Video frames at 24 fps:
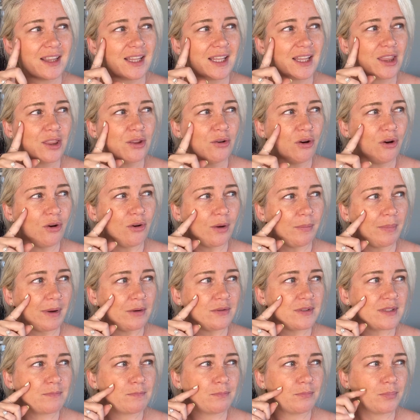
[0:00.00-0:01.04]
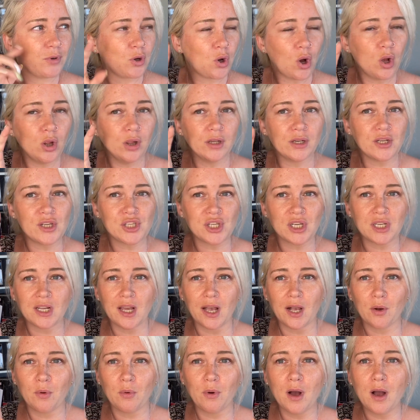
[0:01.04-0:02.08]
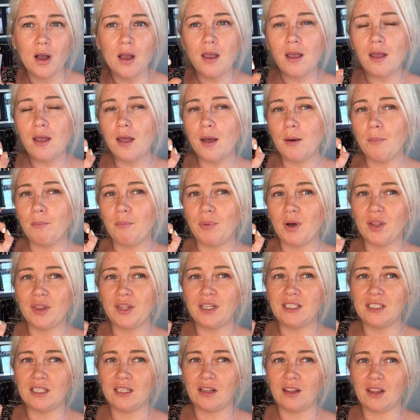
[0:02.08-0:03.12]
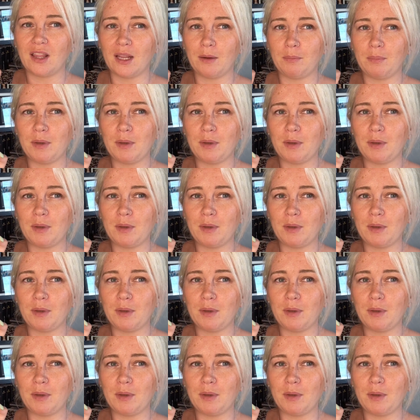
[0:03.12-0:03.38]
thought about calling it Chautauqua, but they didn't think